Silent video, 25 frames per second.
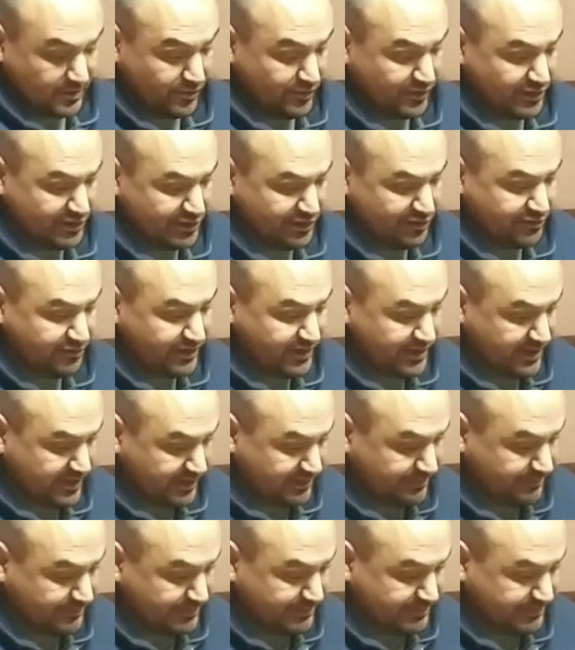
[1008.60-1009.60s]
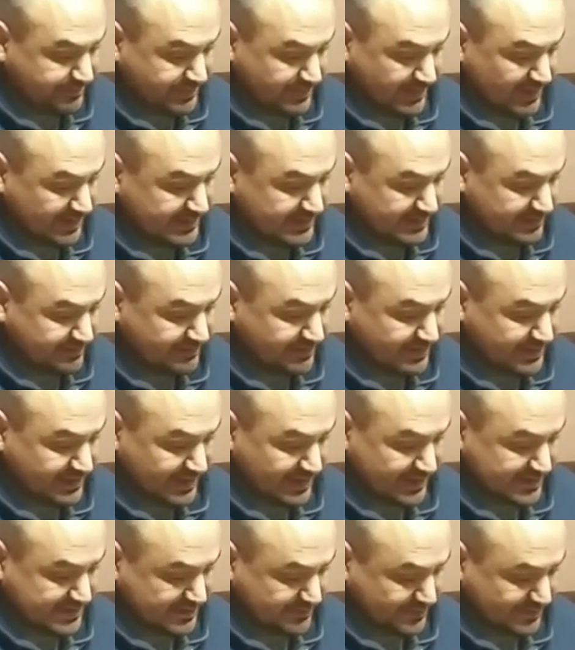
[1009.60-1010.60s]
ordered green. I didn't
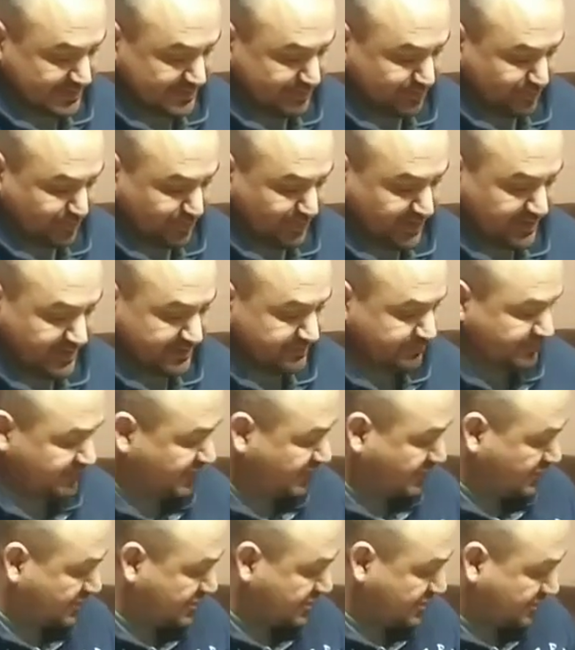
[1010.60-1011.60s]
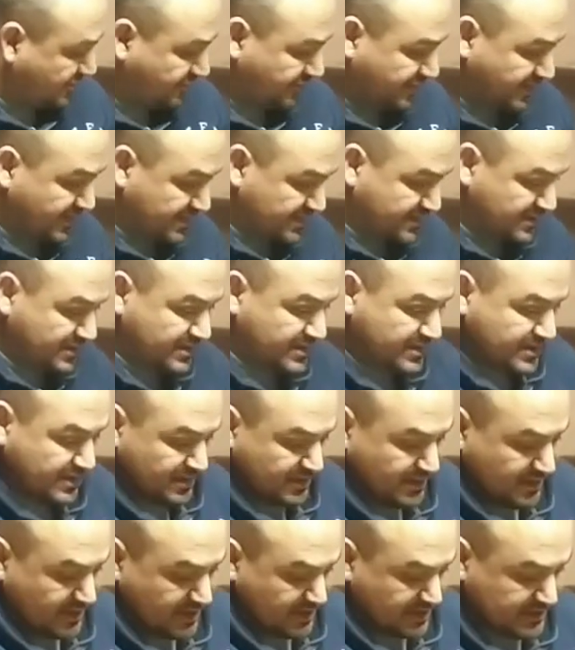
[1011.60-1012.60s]
realize it was bright fuchsia green,
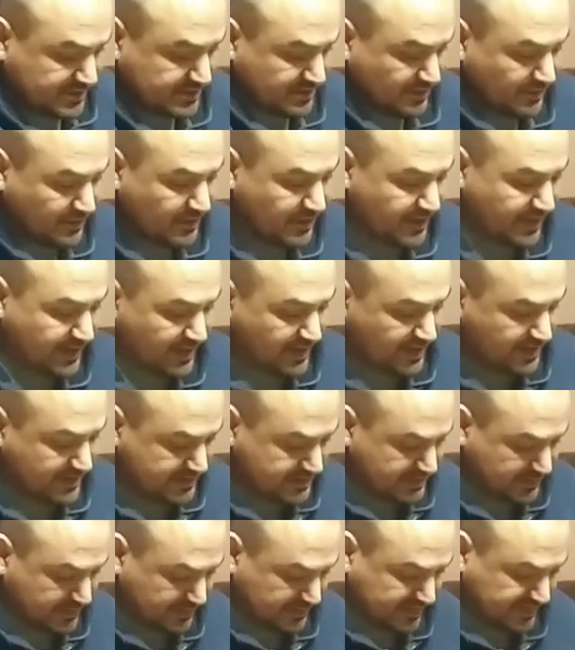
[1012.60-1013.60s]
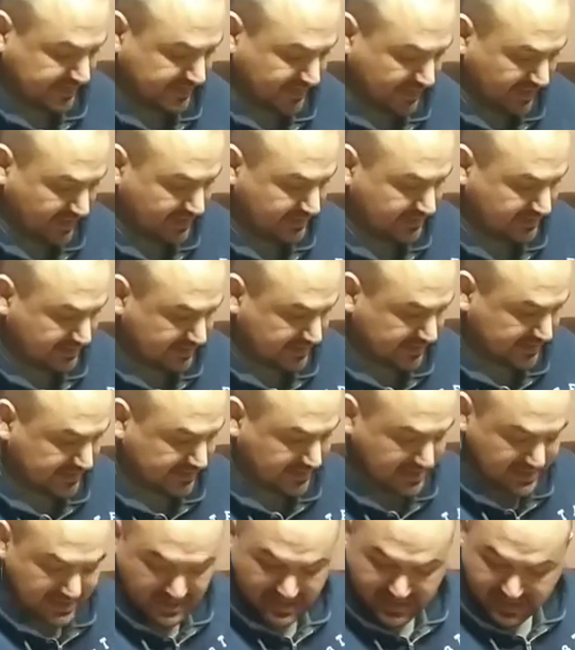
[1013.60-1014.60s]
and so I had to stain
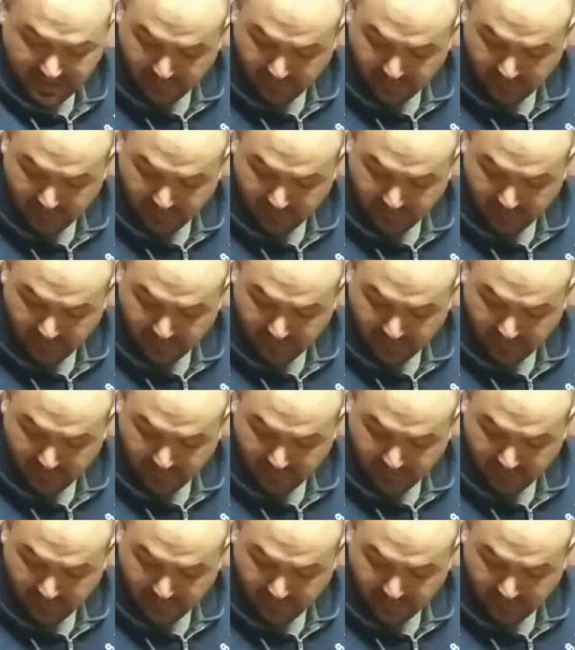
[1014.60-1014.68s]
this.